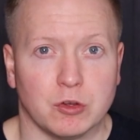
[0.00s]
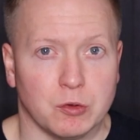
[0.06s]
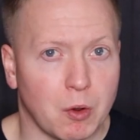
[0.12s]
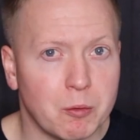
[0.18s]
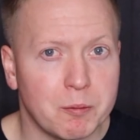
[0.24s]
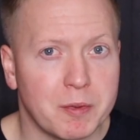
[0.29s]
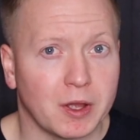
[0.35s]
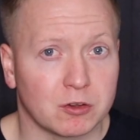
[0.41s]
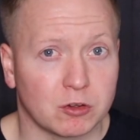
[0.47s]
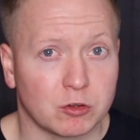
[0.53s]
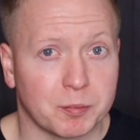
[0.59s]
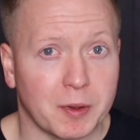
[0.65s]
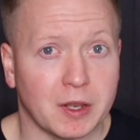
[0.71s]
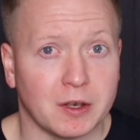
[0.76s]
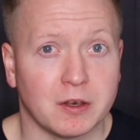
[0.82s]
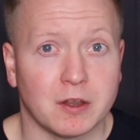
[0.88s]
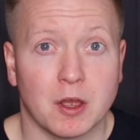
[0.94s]
you won't be able to
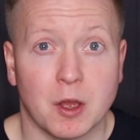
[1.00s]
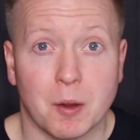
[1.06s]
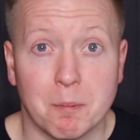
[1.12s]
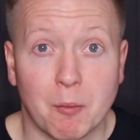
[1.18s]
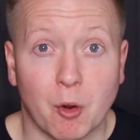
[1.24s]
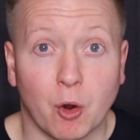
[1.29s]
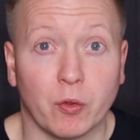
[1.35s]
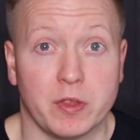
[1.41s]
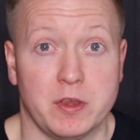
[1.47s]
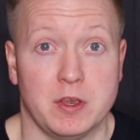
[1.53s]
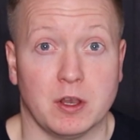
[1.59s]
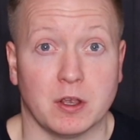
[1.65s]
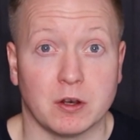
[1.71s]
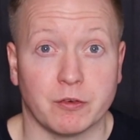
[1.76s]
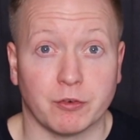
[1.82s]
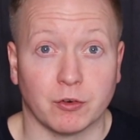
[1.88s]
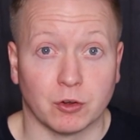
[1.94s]
spend more than you can
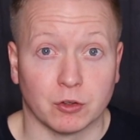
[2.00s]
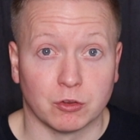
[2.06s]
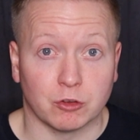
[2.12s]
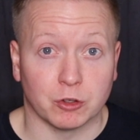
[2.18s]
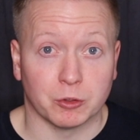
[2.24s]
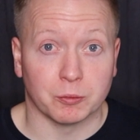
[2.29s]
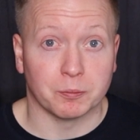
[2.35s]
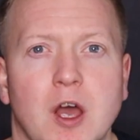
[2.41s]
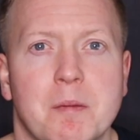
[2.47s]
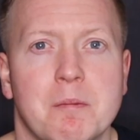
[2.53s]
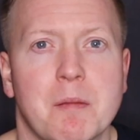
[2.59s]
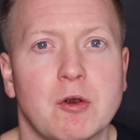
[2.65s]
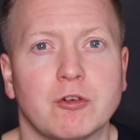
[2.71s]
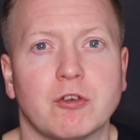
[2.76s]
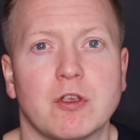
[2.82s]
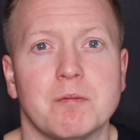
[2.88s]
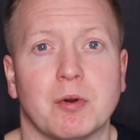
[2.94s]
afford to. And
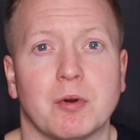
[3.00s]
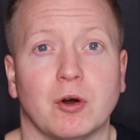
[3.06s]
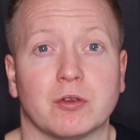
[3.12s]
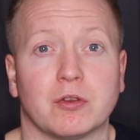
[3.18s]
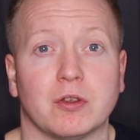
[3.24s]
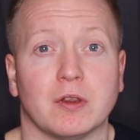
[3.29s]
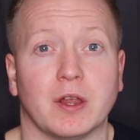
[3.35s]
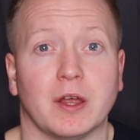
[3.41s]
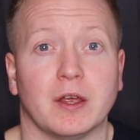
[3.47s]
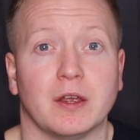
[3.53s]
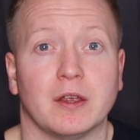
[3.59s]
most importantly,